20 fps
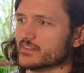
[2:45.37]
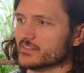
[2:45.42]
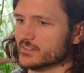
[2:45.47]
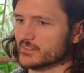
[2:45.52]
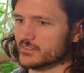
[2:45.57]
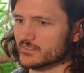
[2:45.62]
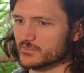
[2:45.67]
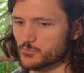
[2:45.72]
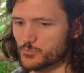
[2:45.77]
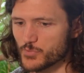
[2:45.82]

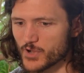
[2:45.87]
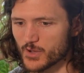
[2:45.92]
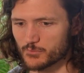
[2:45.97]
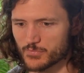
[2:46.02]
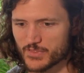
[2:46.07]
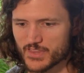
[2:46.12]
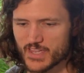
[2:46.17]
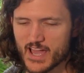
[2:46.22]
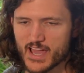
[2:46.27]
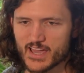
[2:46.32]
to
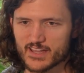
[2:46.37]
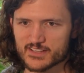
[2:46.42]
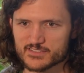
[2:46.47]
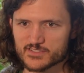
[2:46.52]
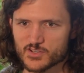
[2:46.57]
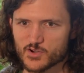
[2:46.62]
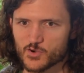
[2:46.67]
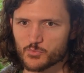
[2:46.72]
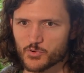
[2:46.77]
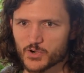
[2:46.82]
bump the
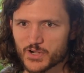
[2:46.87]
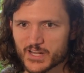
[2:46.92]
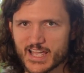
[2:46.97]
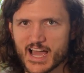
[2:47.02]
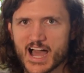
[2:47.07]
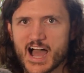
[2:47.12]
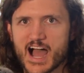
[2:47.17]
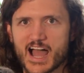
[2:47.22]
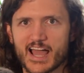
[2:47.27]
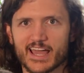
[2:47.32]
ISO pretty
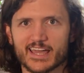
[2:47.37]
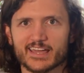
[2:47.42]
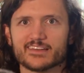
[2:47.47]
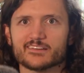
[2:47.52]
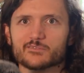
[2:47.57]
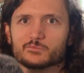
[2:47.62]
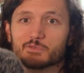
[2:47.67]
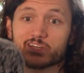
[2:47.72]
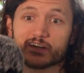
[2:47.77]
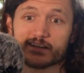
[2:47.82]
high
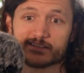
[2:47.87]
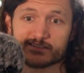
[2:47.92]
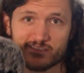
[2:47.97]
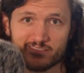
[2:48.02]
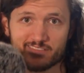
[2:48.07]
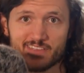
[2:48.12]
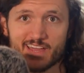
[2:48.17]
because of